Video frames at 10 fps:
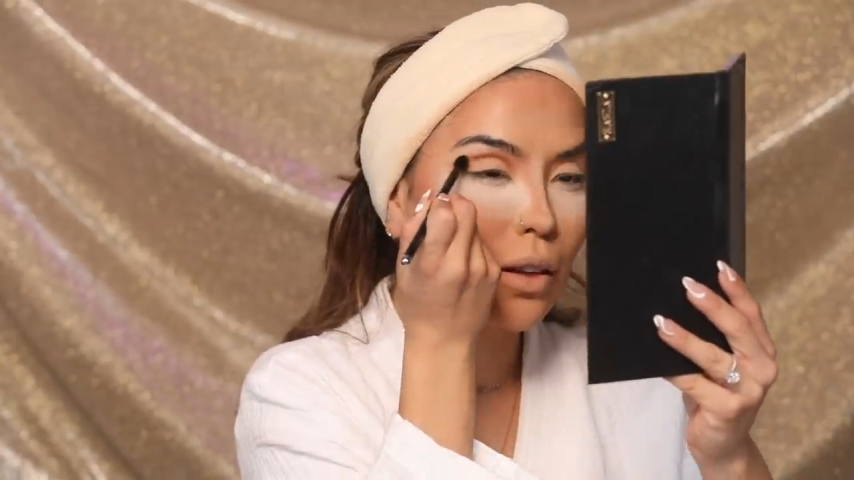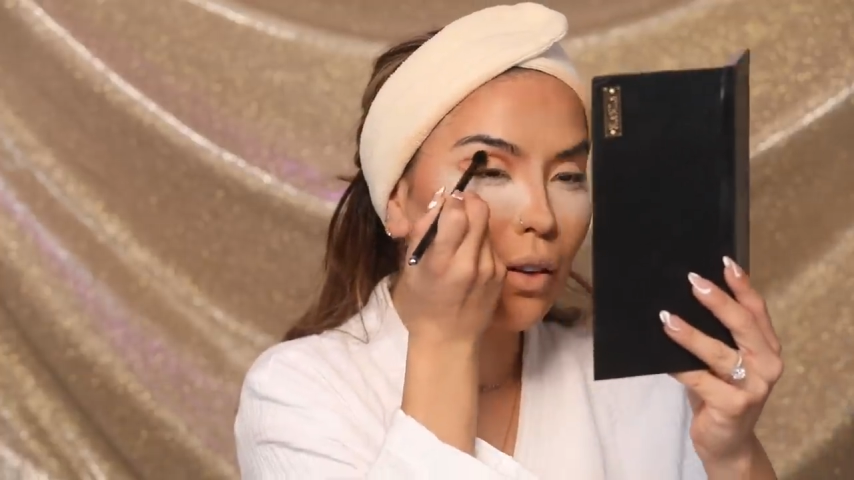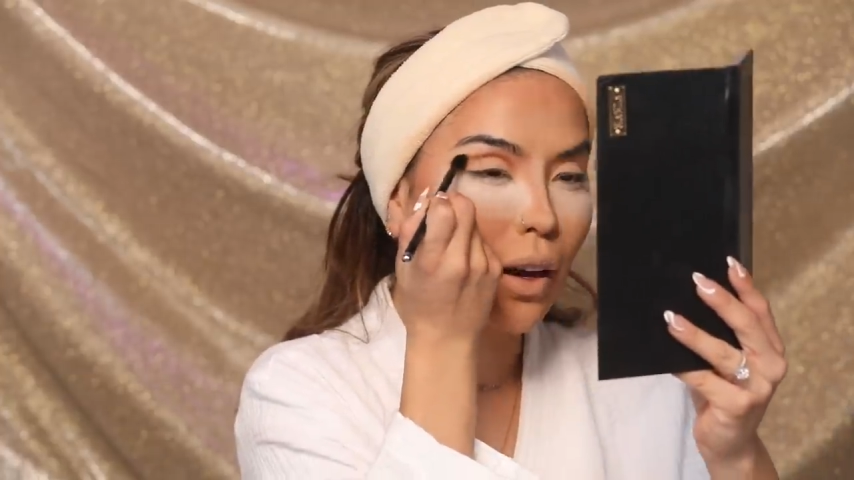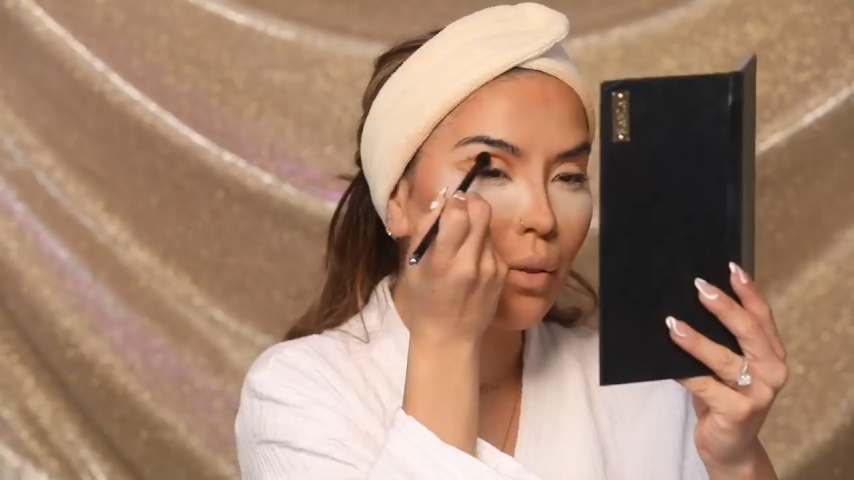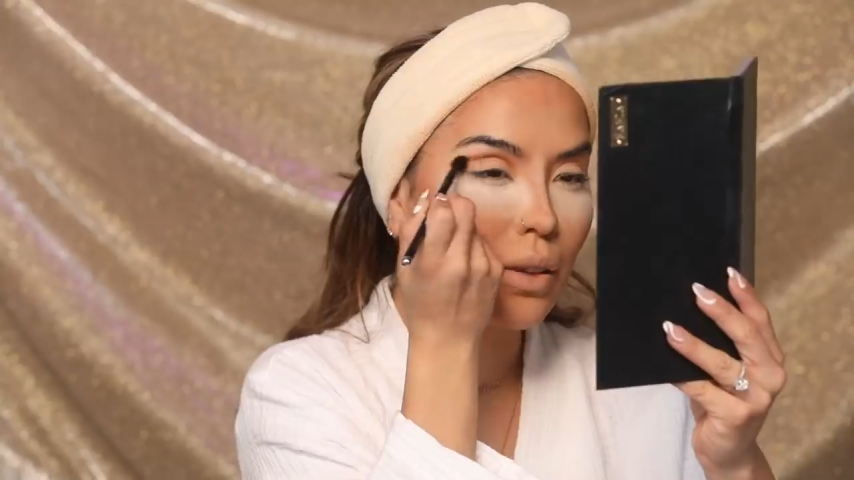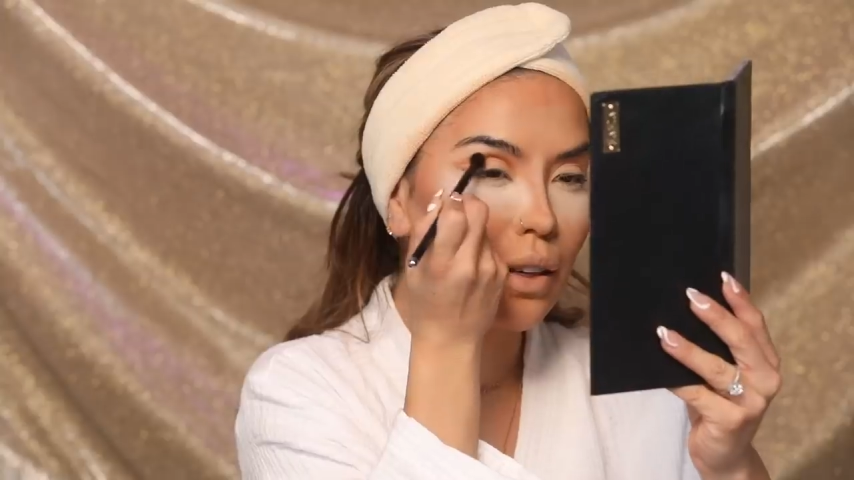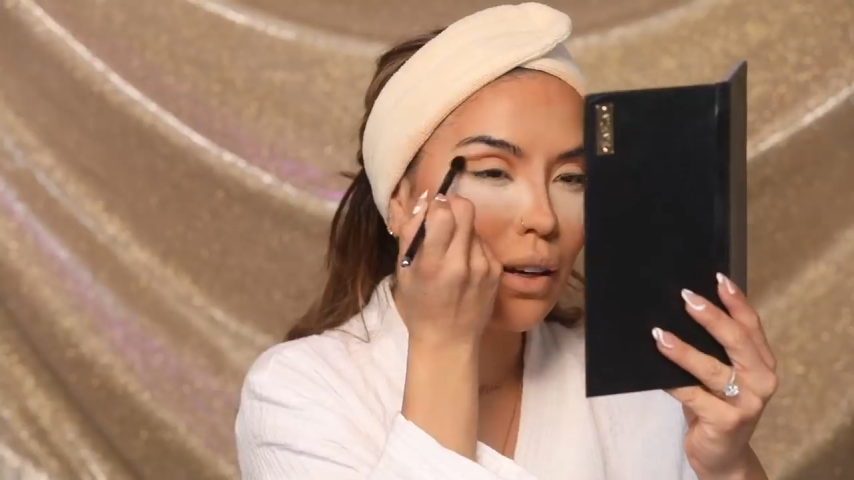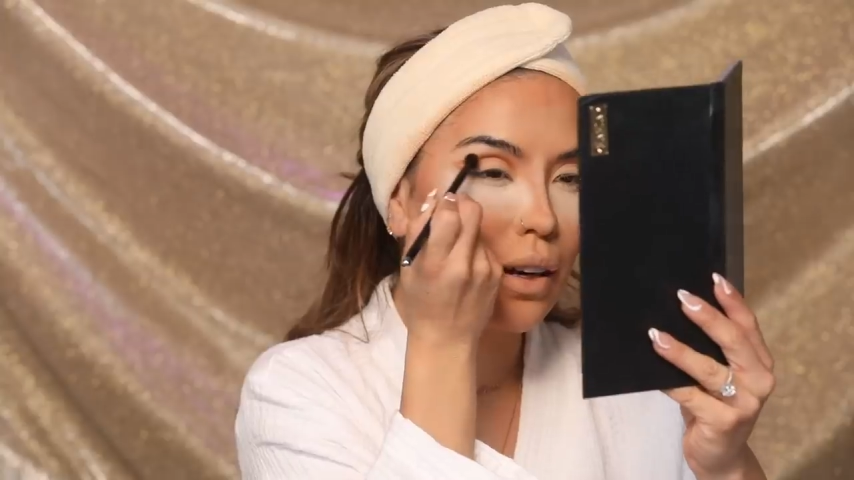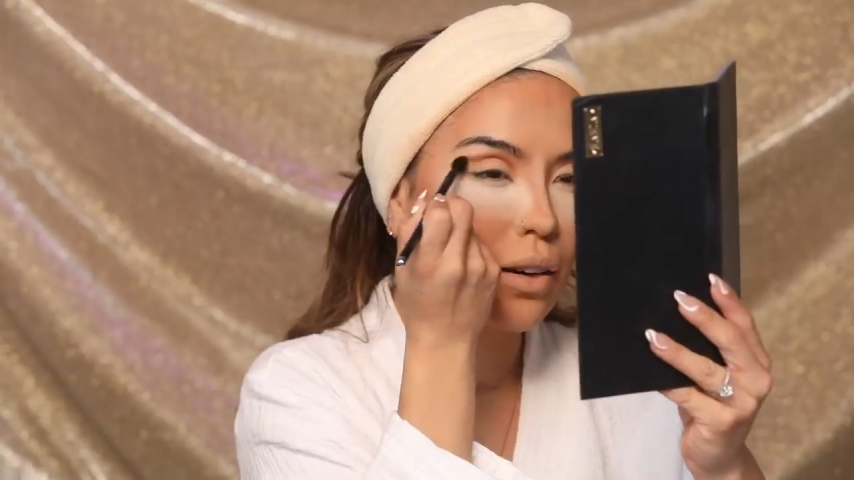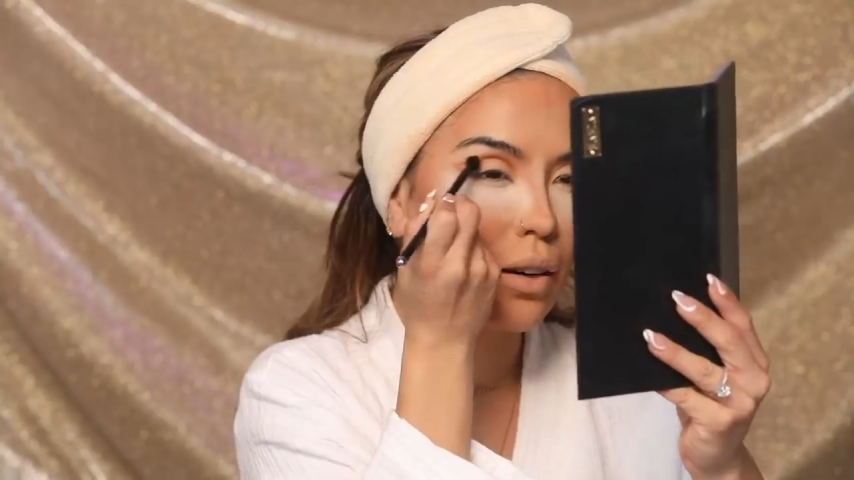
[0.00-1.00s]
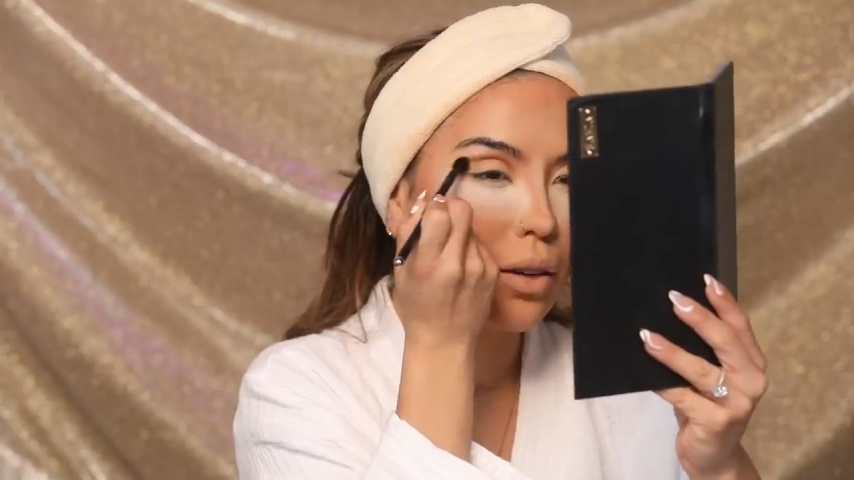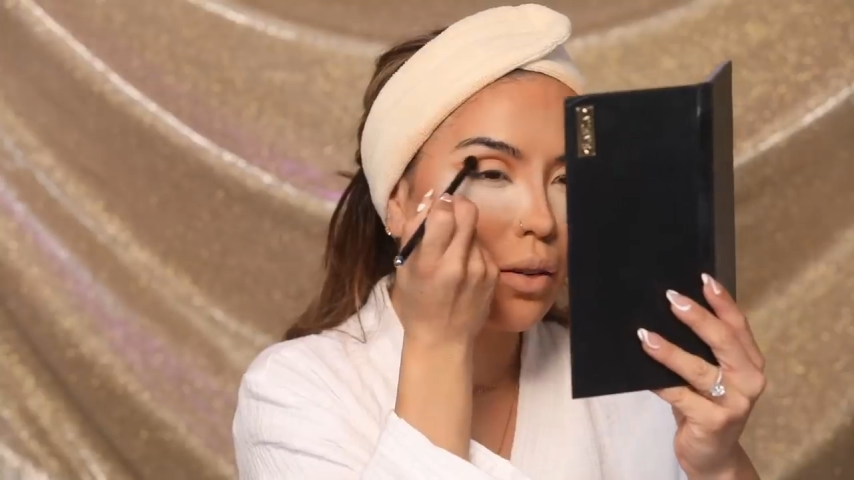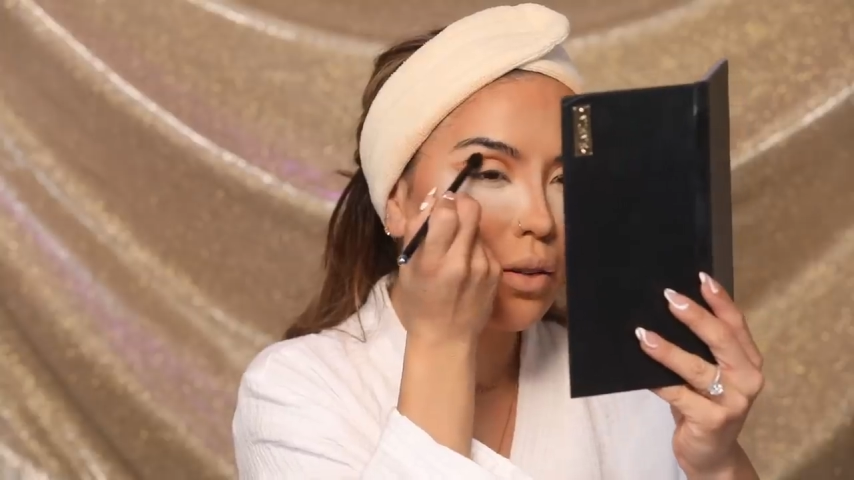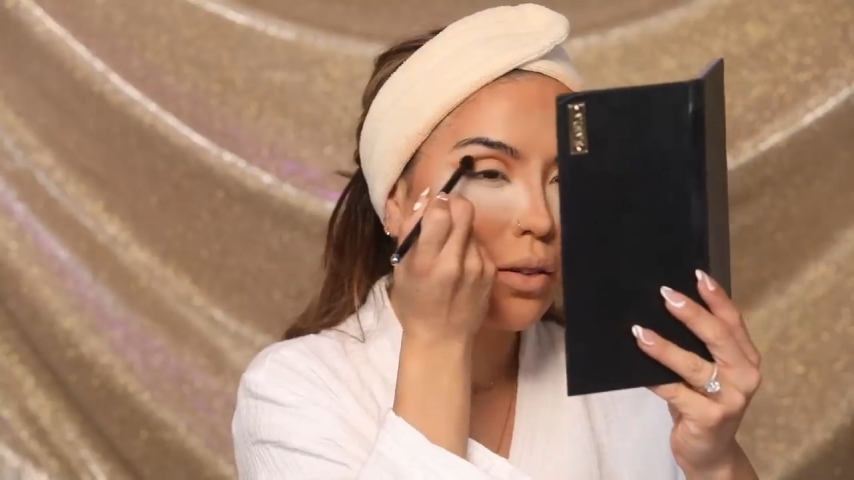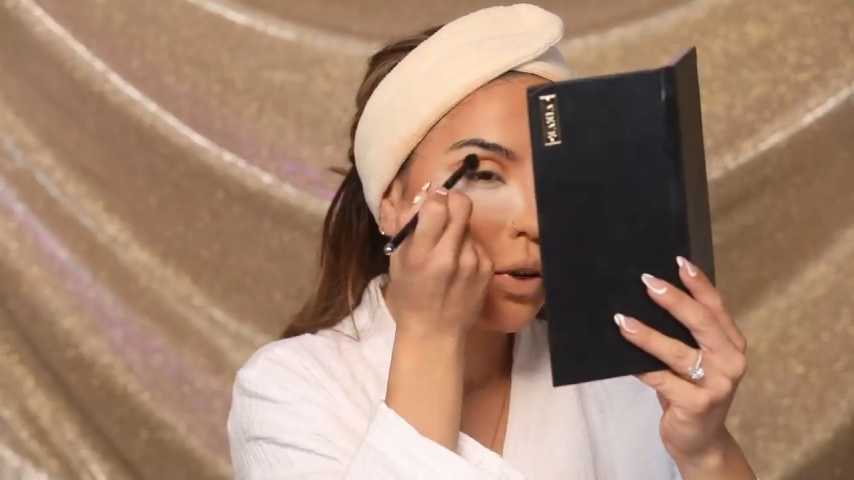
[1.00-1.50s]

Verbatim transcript: Okay, I'm gonna now